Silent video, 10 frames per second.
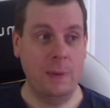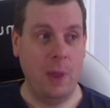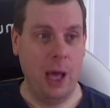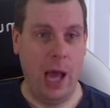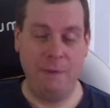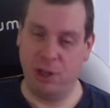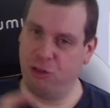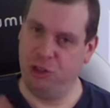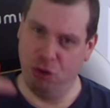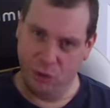I've
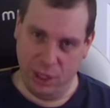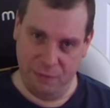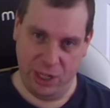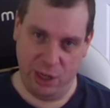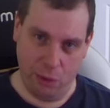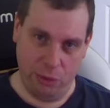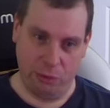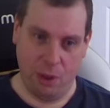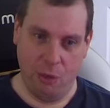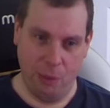actually done a video
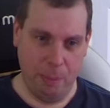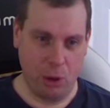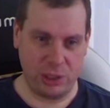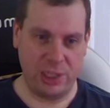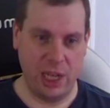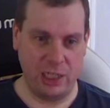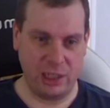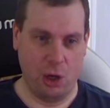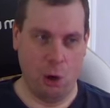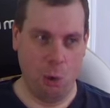on the box
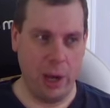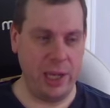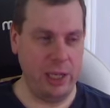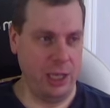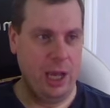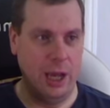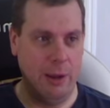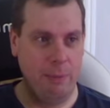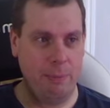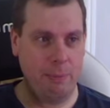sets already.
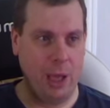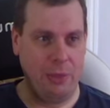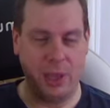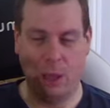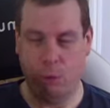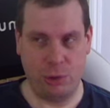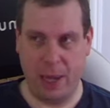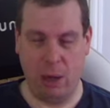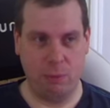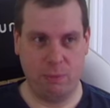I think that was
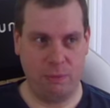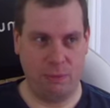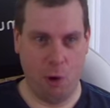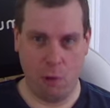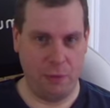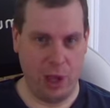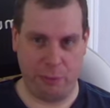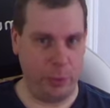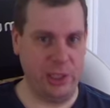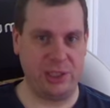about 4 or
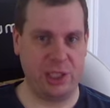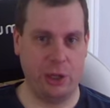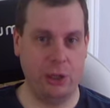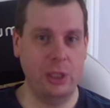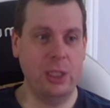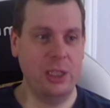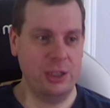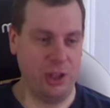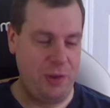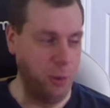5 weeks ago.
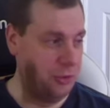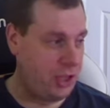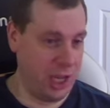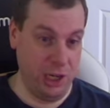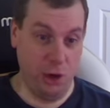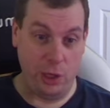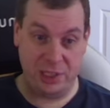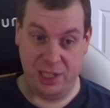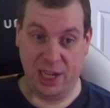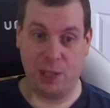So if you want to kind of know
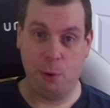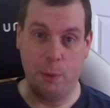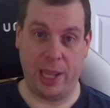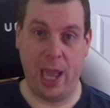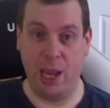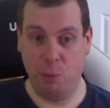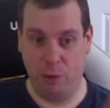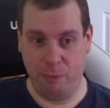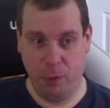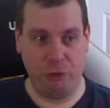exactly what we're getting
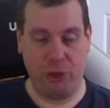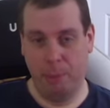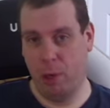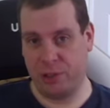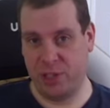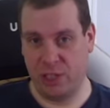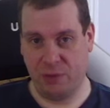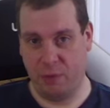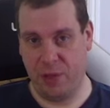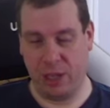with most of the box sets
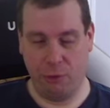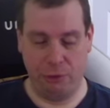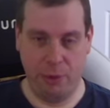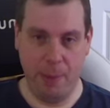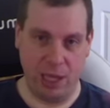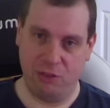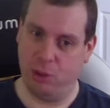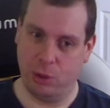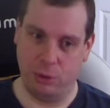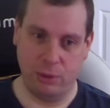for the vehicles and the mechs,
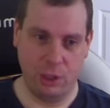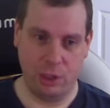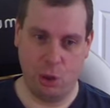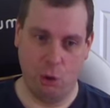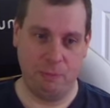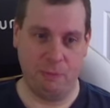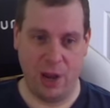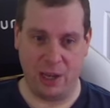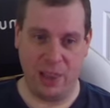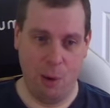you can go
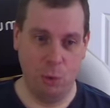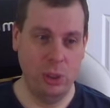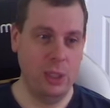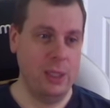find that one.